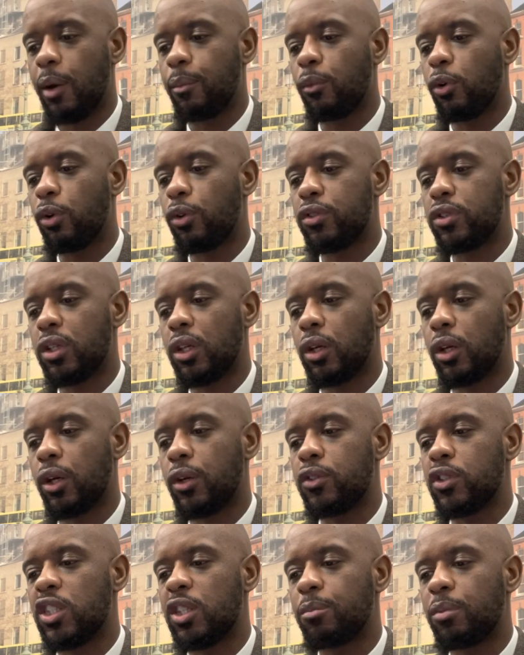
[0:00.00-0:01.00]
I'm also
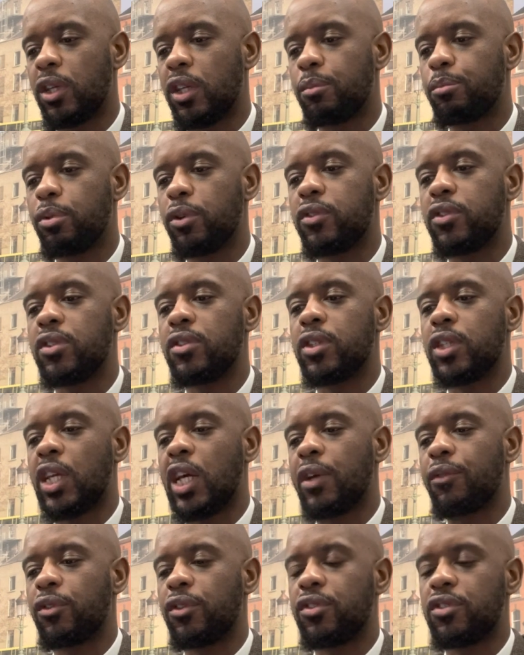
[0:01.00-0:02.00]
going to be putting
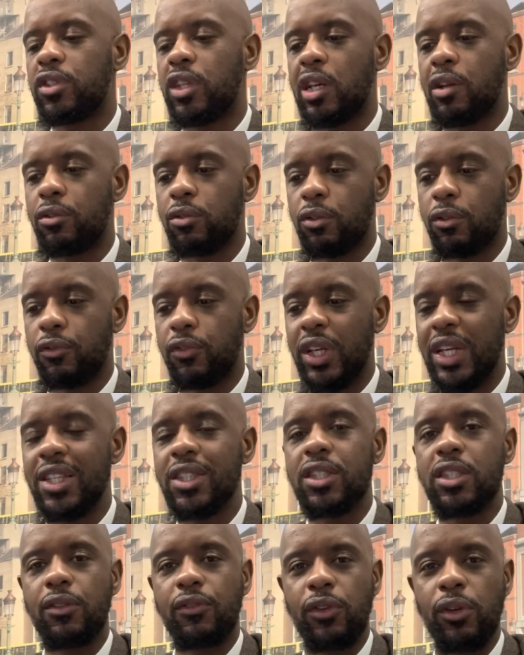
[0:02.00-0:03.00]
together a series of
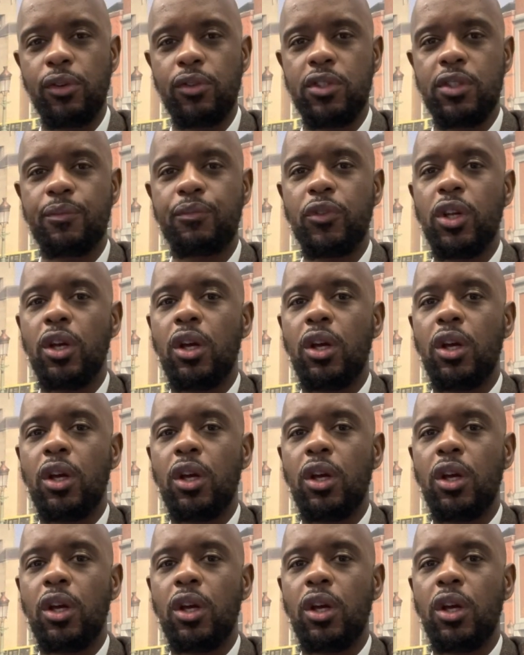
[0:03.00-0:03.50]
interviews